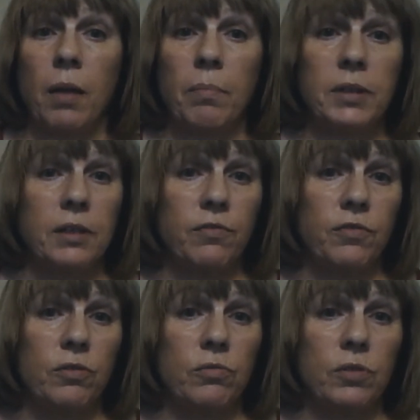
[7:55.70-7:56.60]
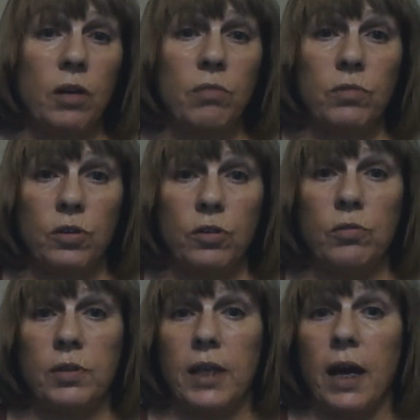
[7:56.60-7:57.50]
But if you don't
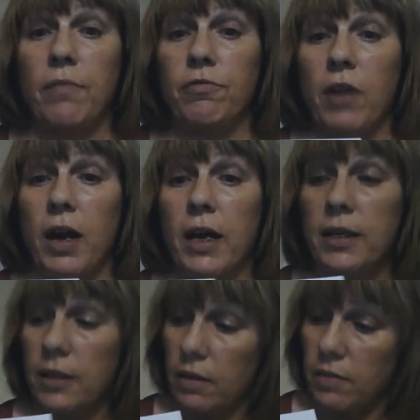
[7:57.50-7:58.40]
use that phrase,